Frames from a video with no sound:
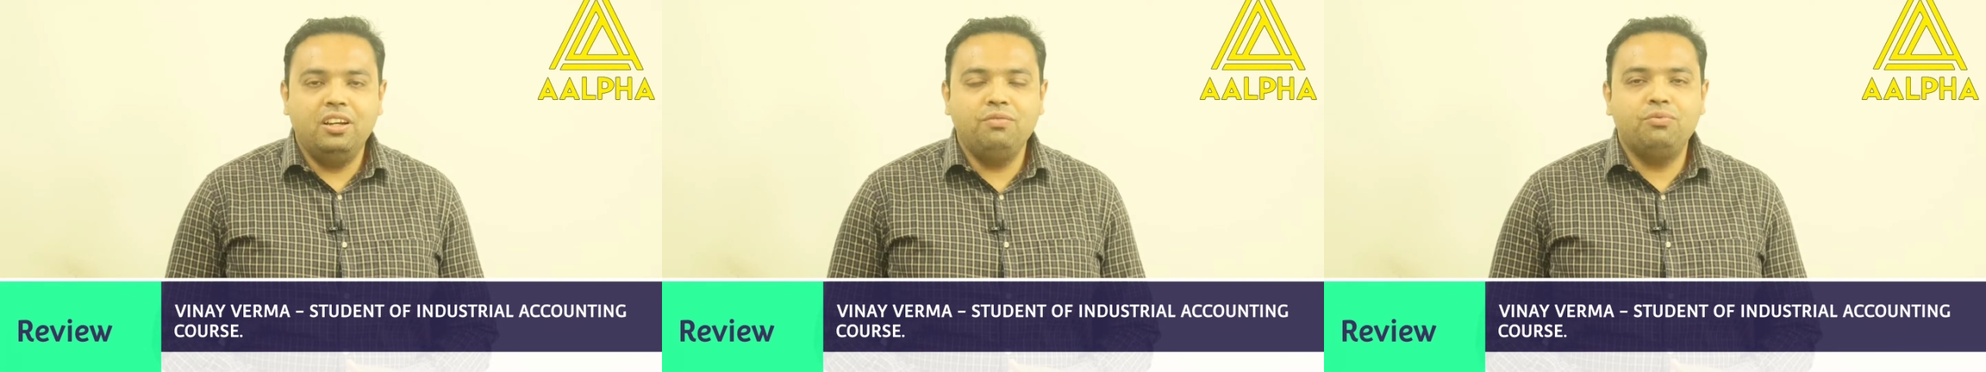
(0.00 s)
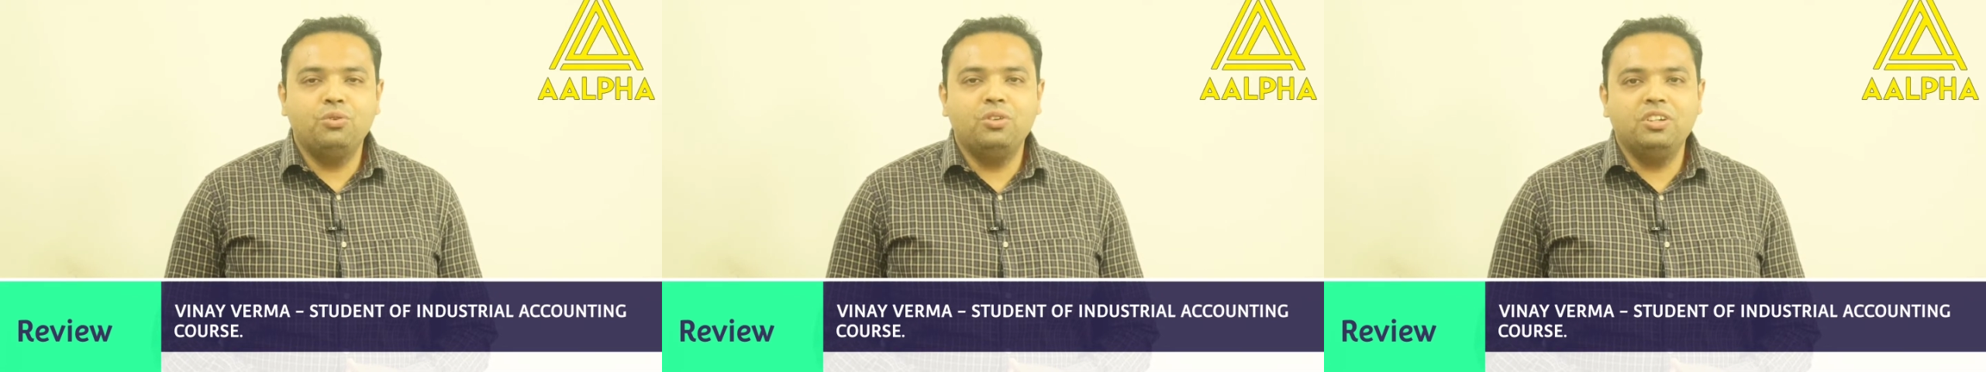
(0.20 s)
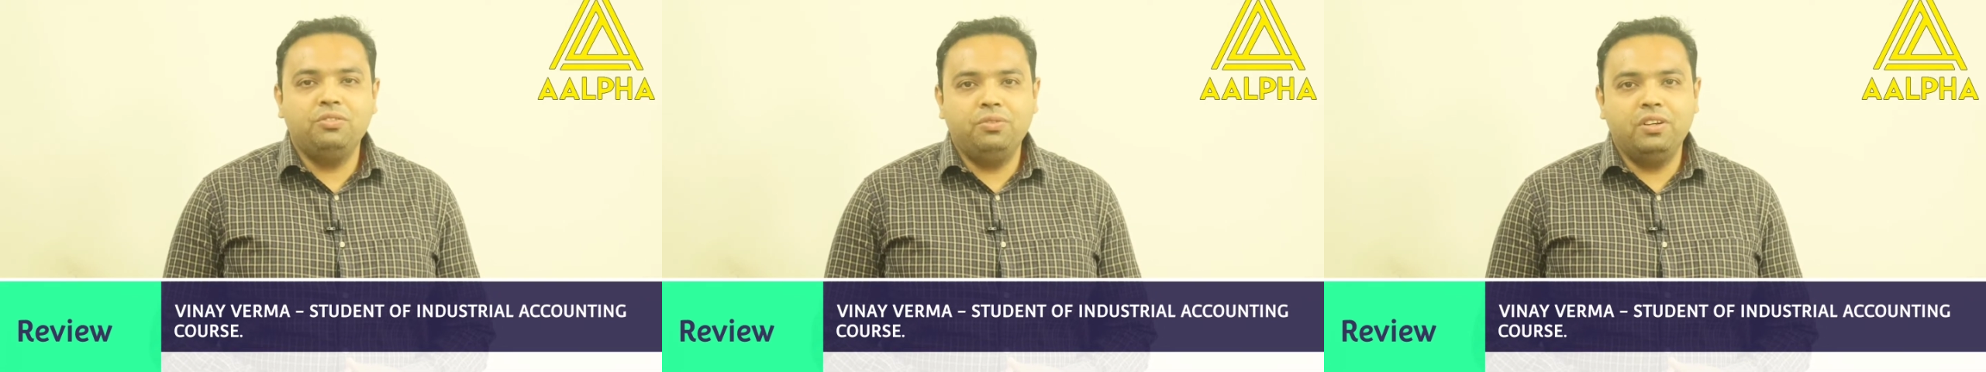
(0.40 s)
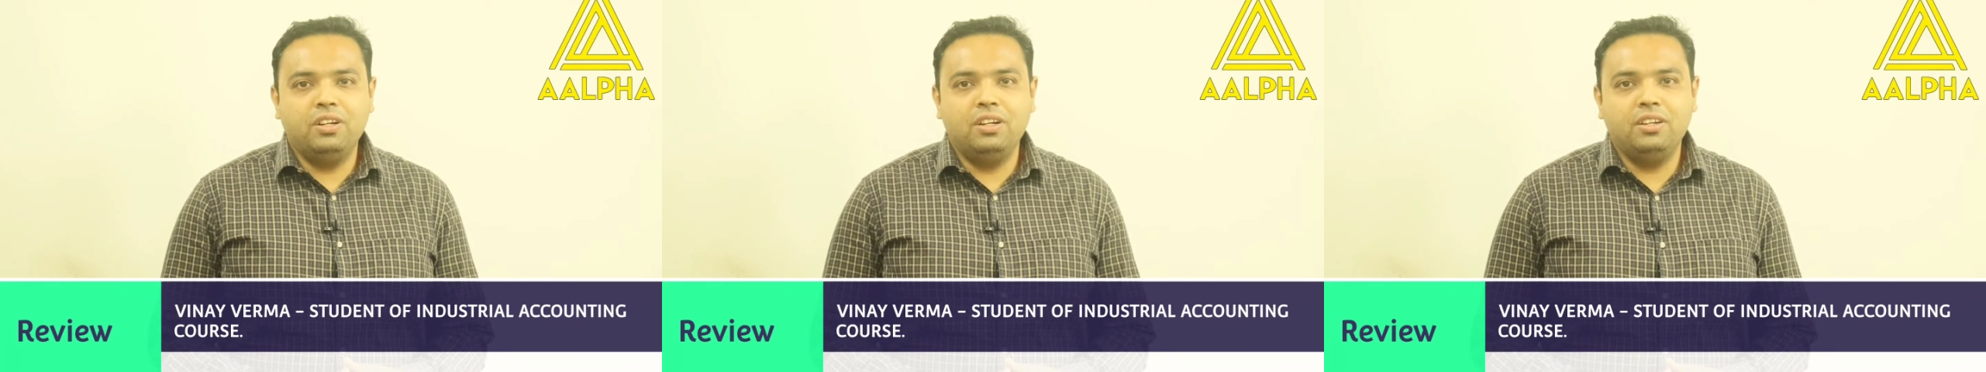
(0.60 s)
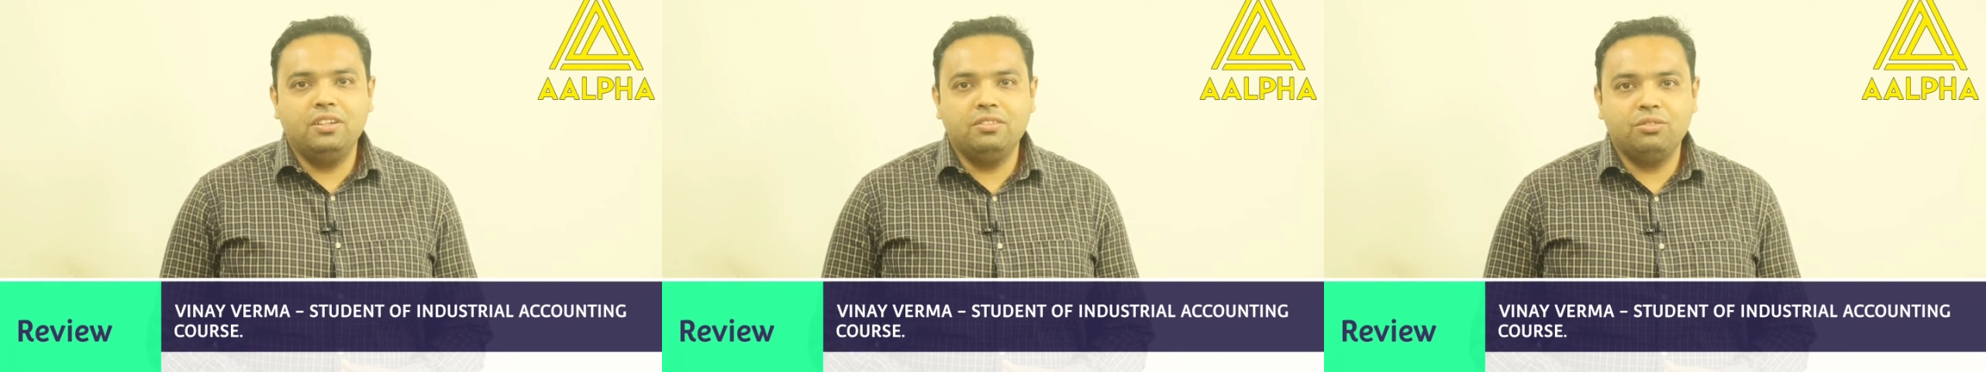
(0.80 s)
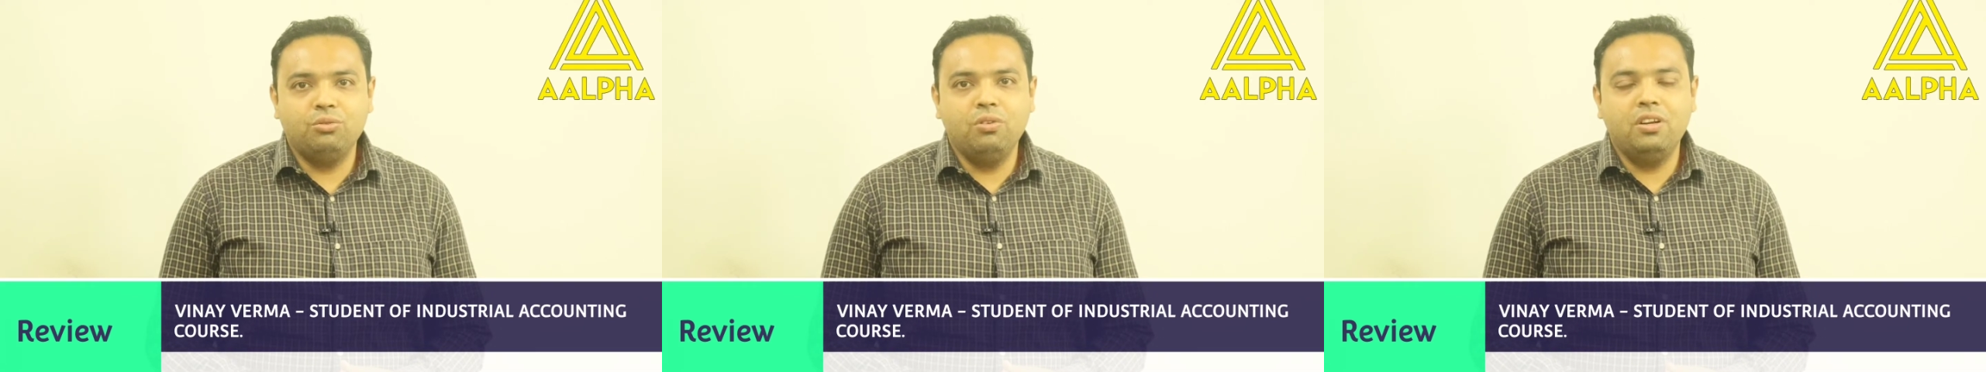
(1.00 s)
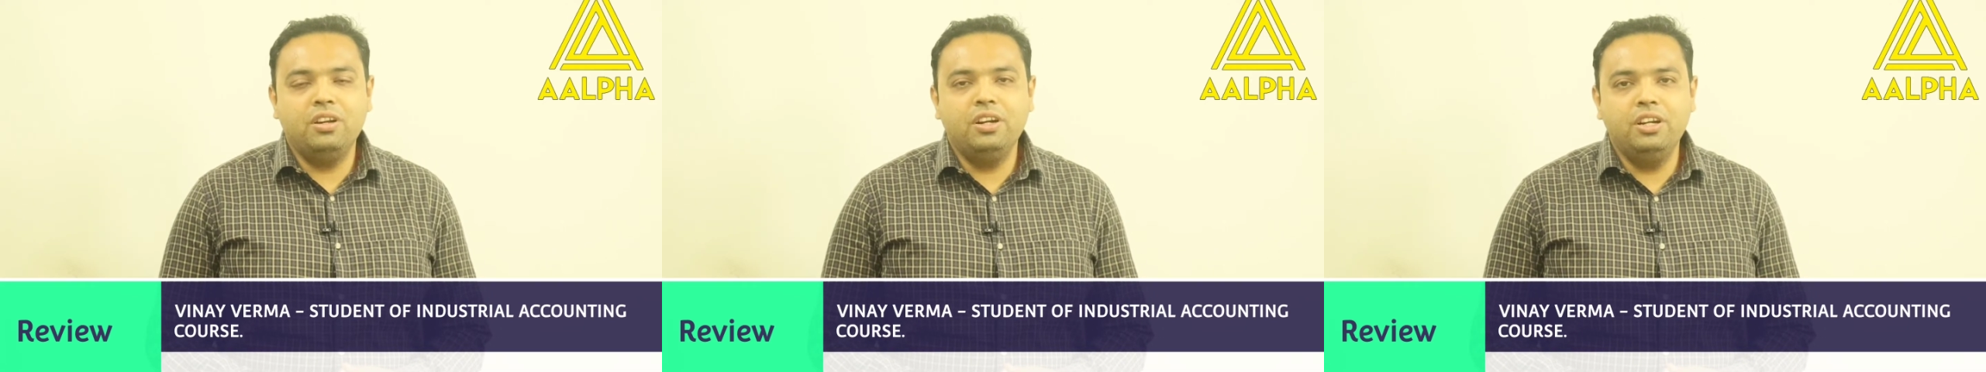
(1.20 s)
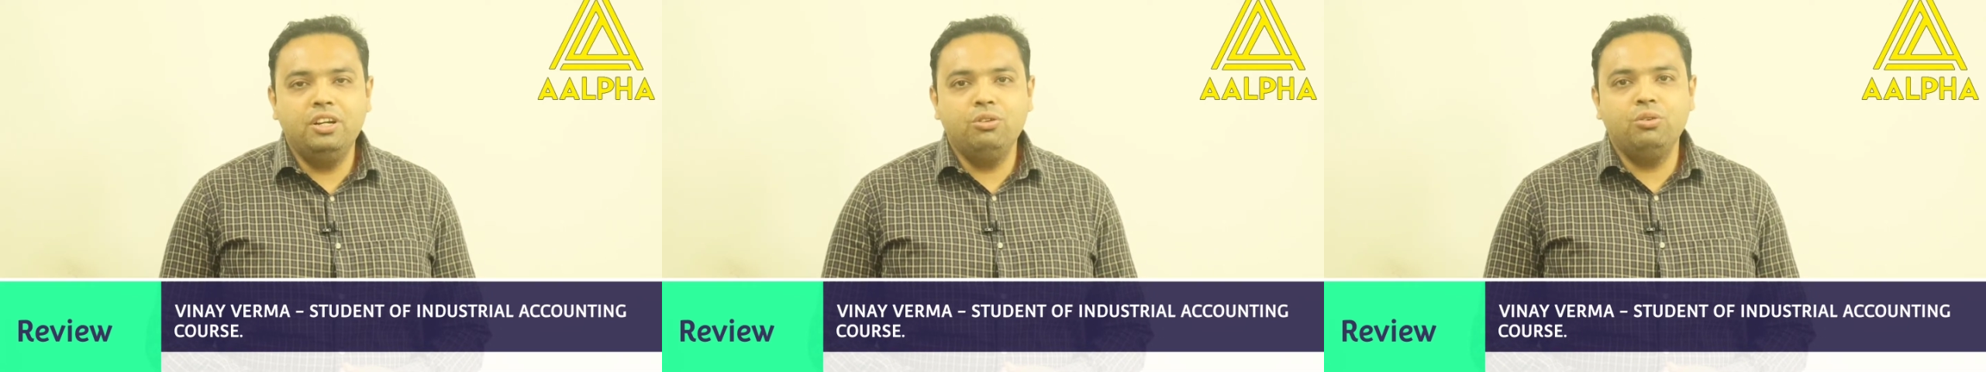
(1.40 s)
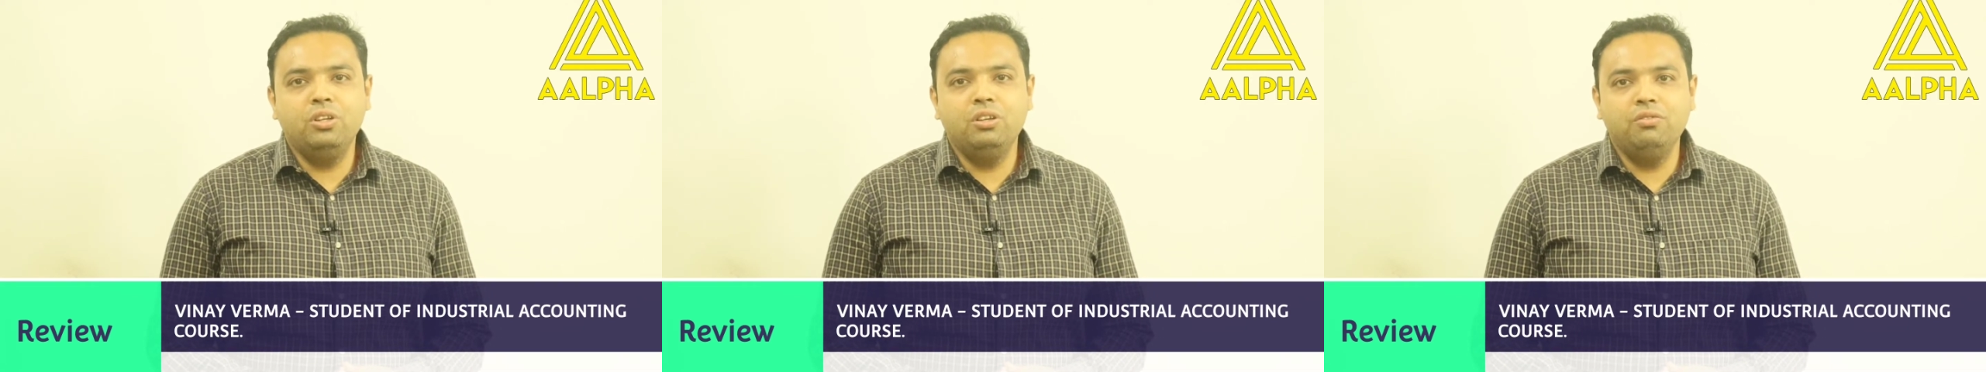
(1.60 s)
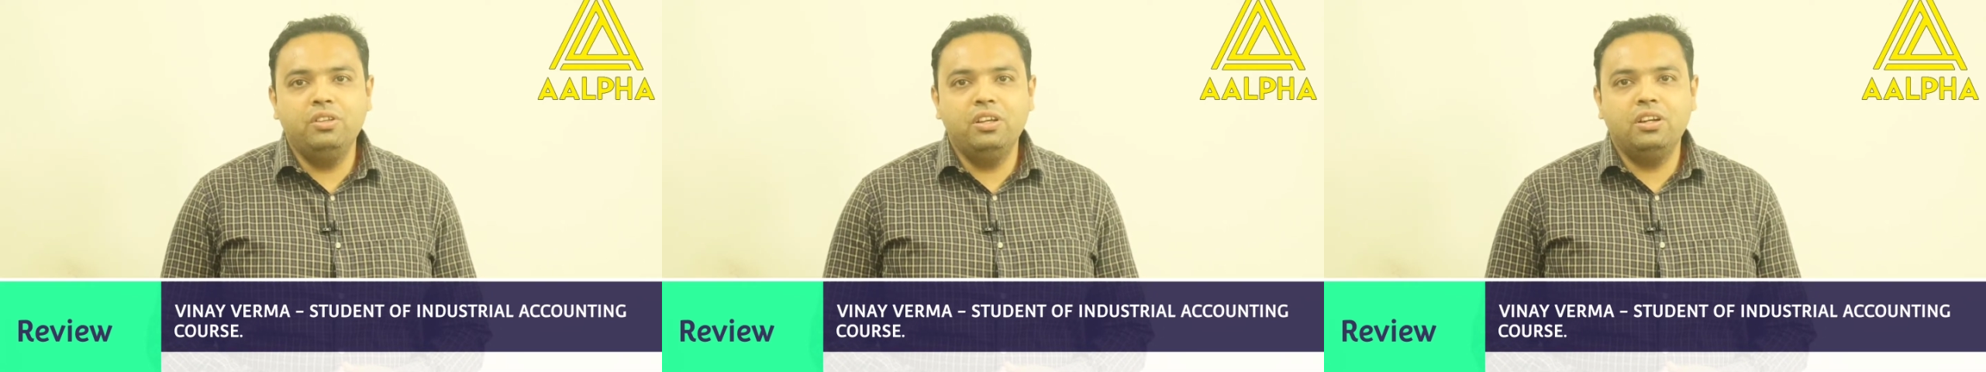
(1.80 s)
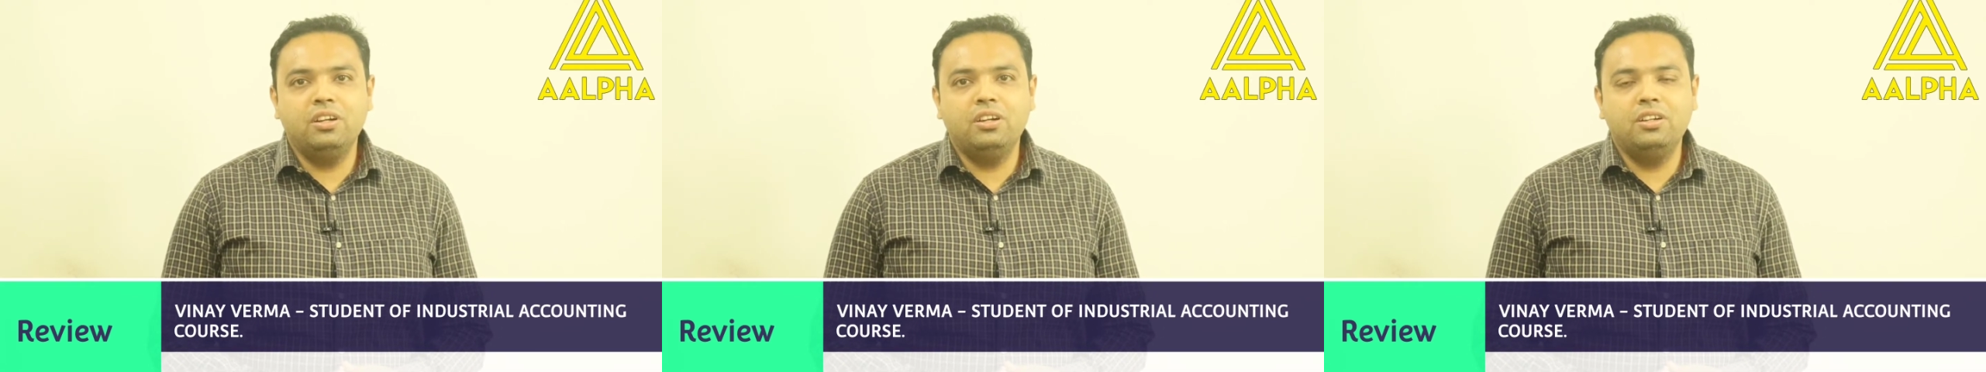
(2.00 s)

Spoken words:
and focus faculties who are ready to give their